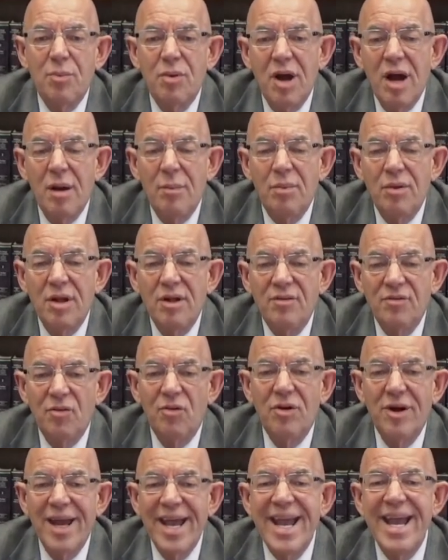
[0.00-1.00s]
property
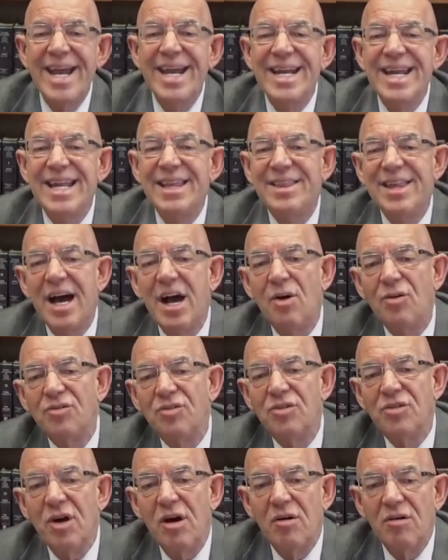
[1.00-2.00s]
for
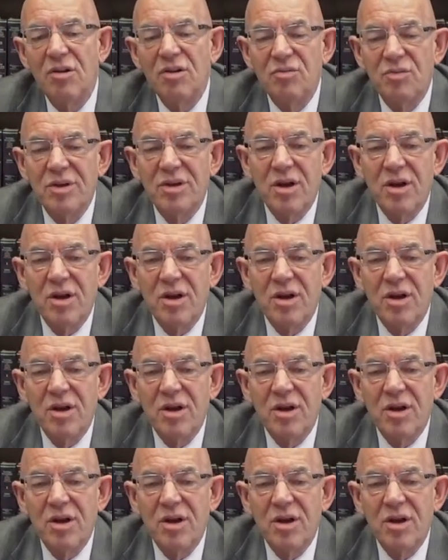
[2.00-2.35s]
$80,000.